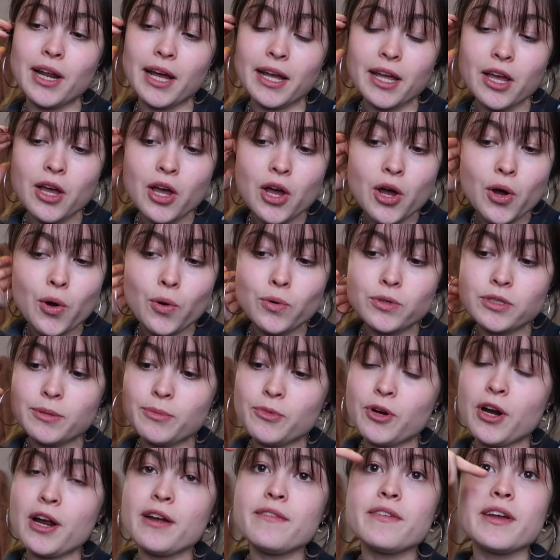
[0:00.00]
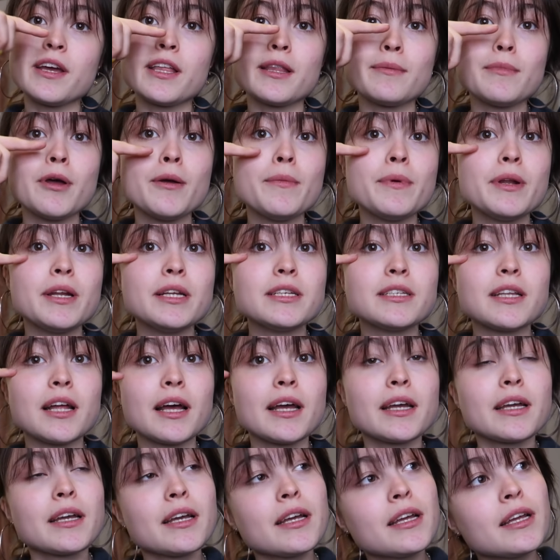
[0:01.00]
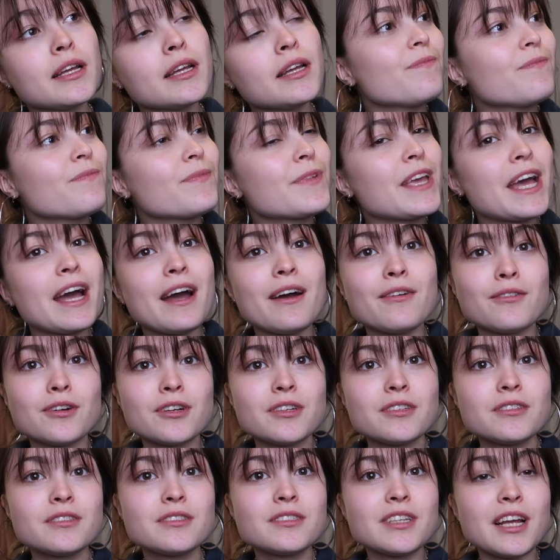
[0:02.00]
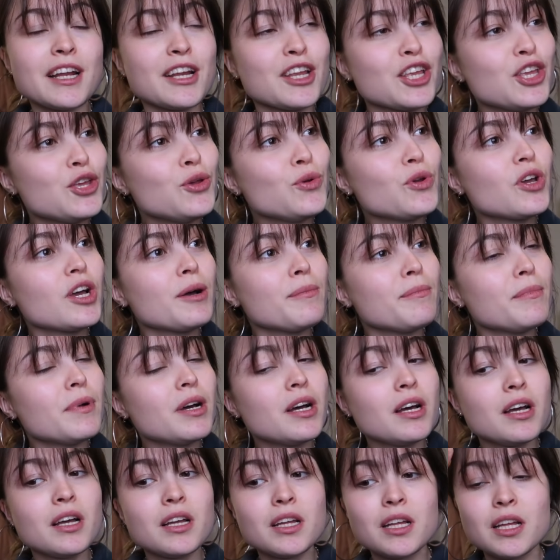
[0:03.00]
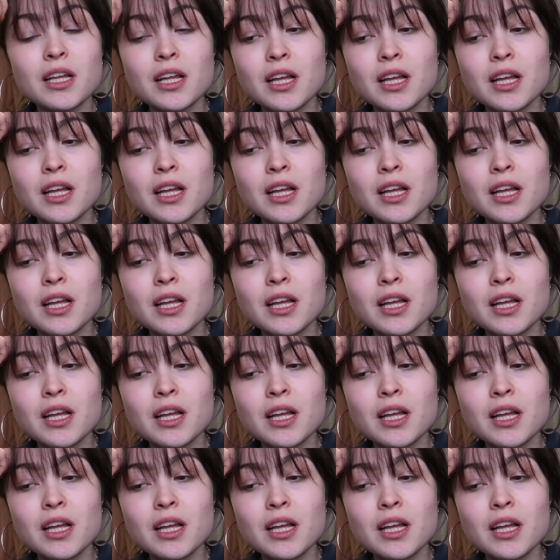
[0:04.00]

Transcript: Like, all I'm craving at the moment is like carrots and cucumber.